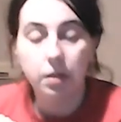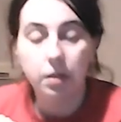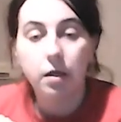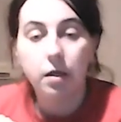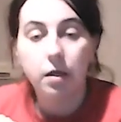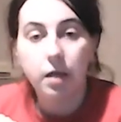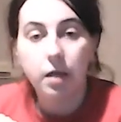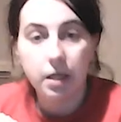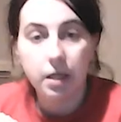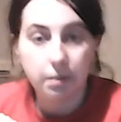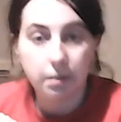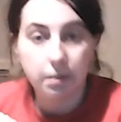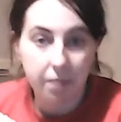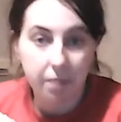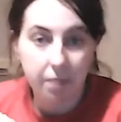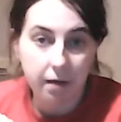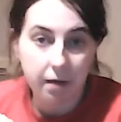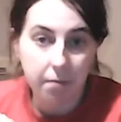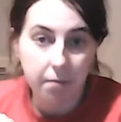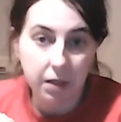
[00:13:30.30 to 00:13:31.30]
he has
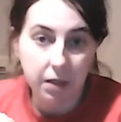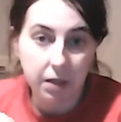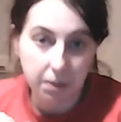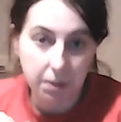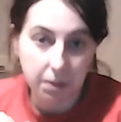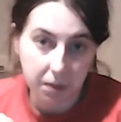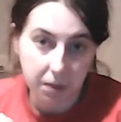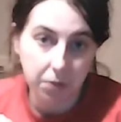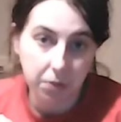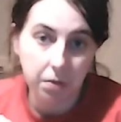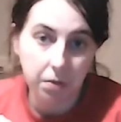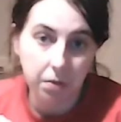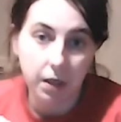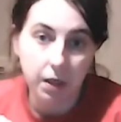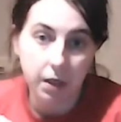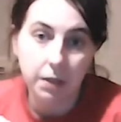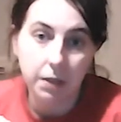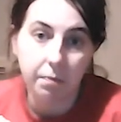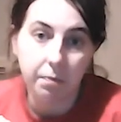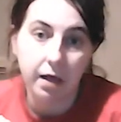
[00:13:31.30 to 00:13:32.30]
been my special
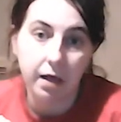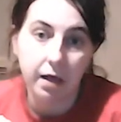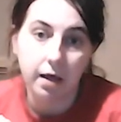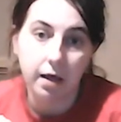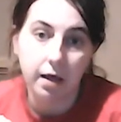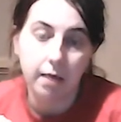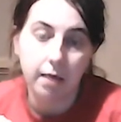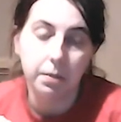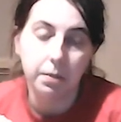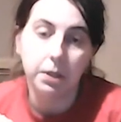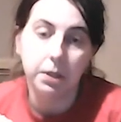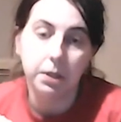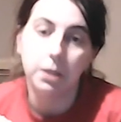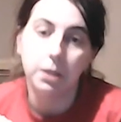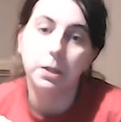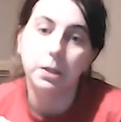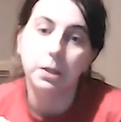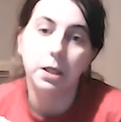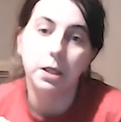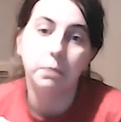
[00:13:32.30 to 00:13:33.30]
needs bear ever
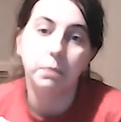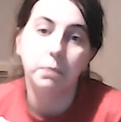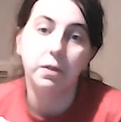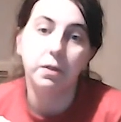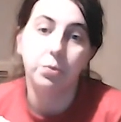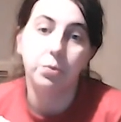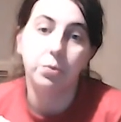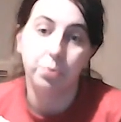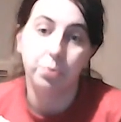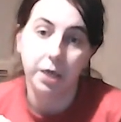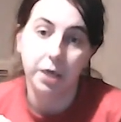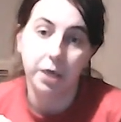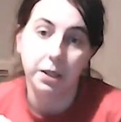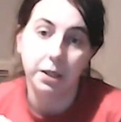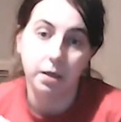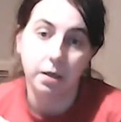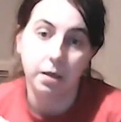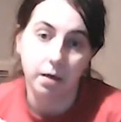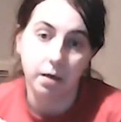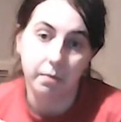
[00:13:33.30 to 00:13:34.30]
since. He's been the
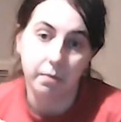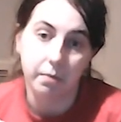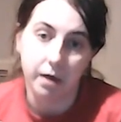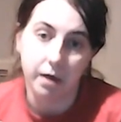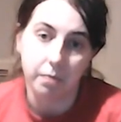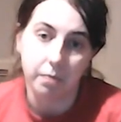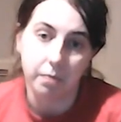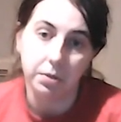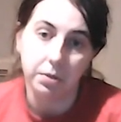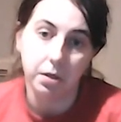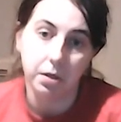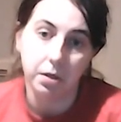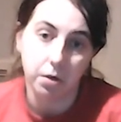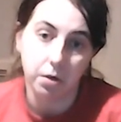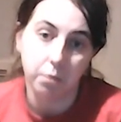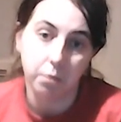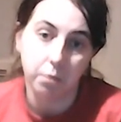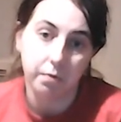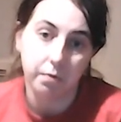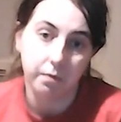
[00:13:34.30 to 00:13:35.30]
reason I've been able to
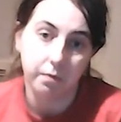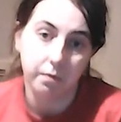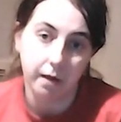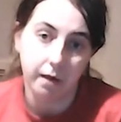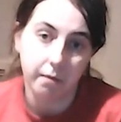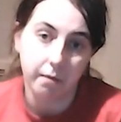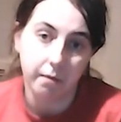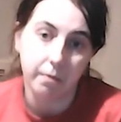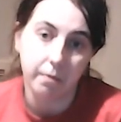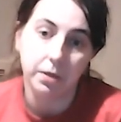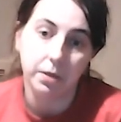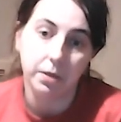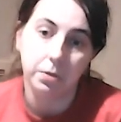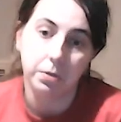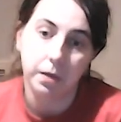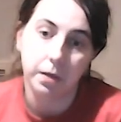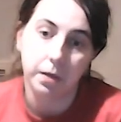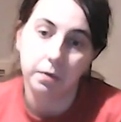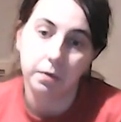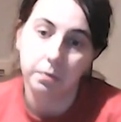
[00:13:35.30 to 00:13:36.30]
cope throughout my mental
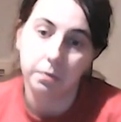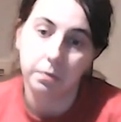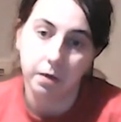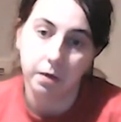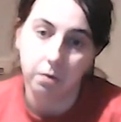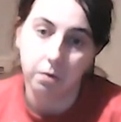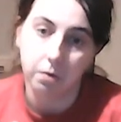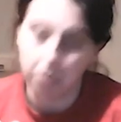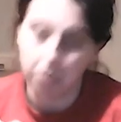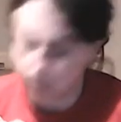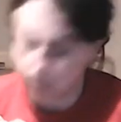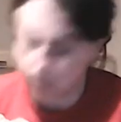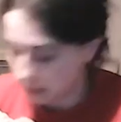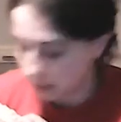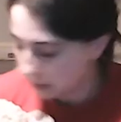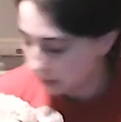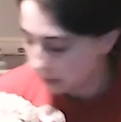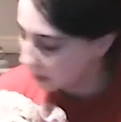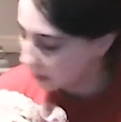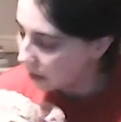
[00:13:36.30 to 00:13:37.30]
health, throughout all of
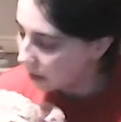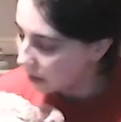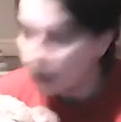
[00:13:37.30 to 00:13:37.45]
this.